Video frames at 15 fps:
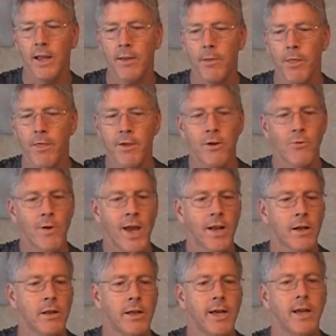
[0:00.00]
And
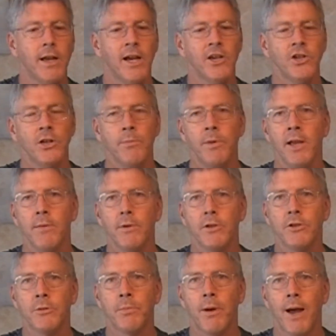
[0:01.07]
theoretically, I should be able to just